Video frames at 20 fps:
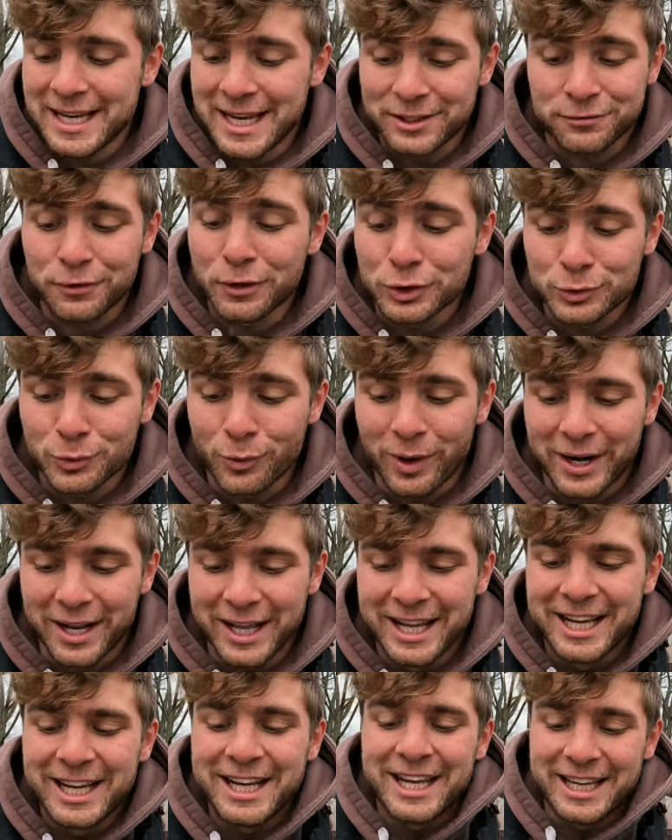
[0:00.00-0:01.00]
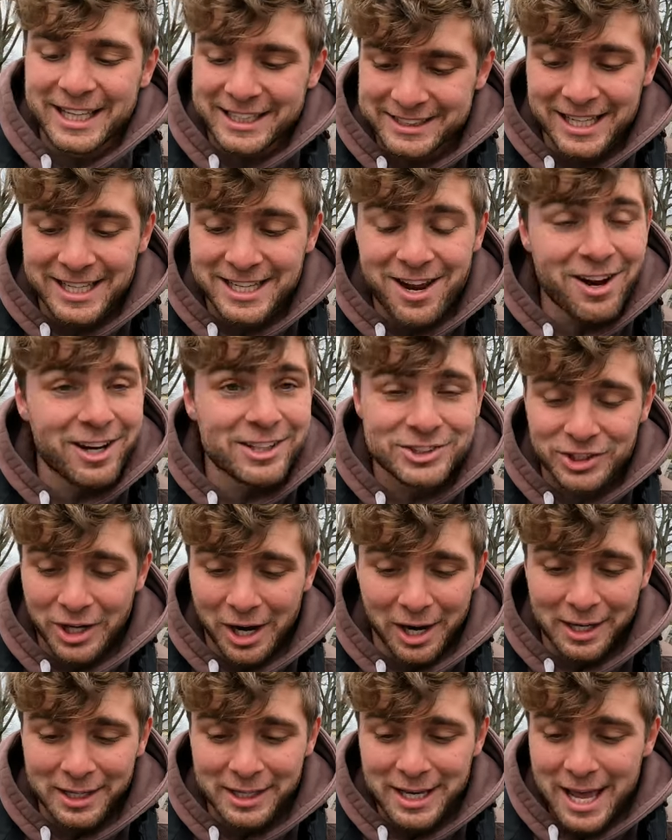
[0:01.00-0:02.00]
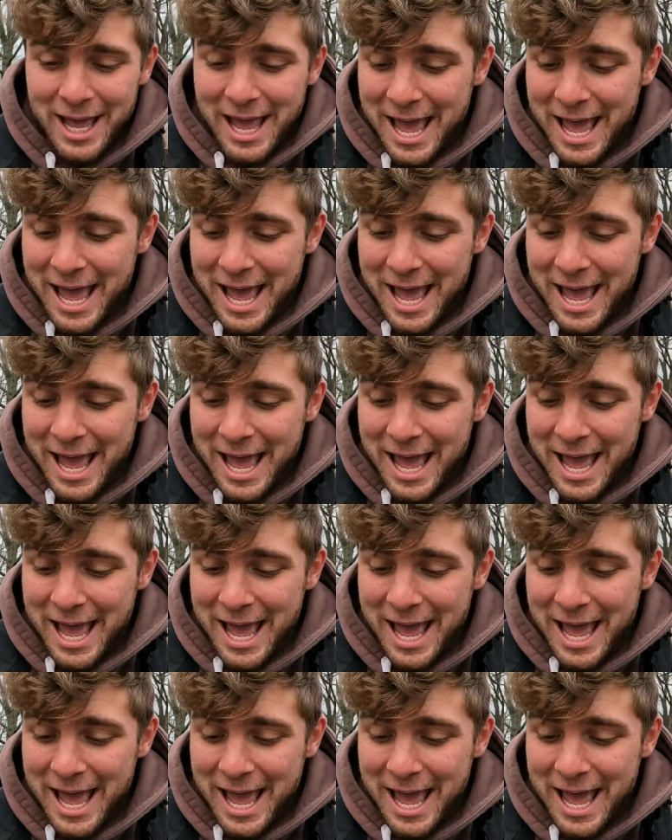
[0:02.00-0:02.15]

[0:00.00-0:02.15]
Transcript: tasks. First one is a non-shiny,